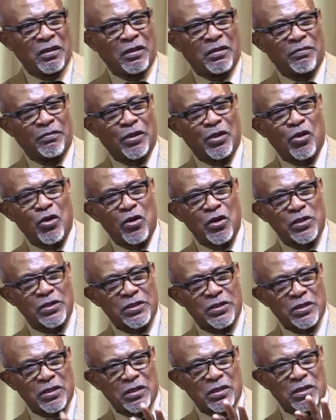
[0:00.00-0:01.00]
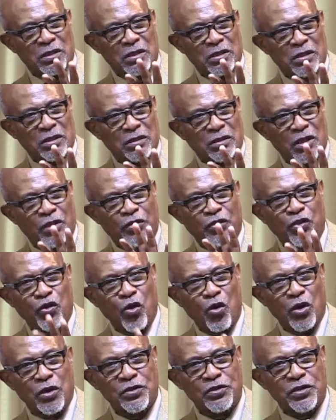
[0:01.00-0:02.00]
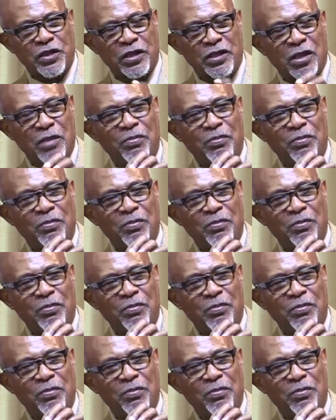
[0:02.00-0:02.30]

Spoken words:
Because the thoughts and the